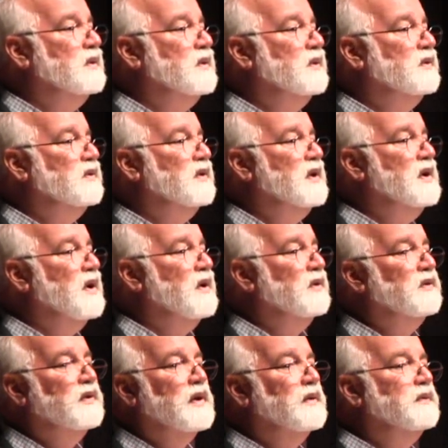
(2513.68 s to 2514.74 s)
to see
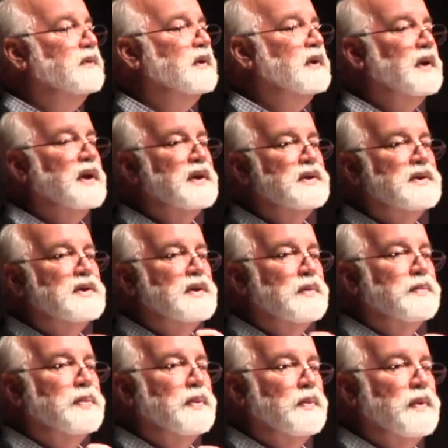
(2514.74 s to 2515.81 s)
ourselves in
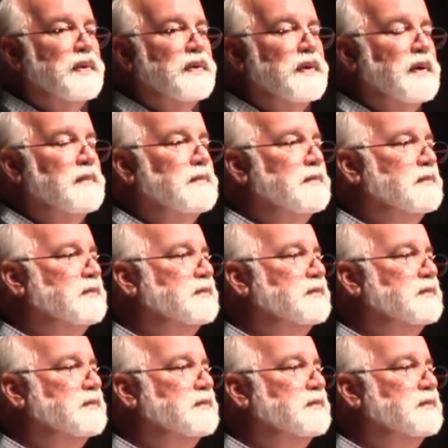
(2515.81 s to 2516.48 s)
kinship with them.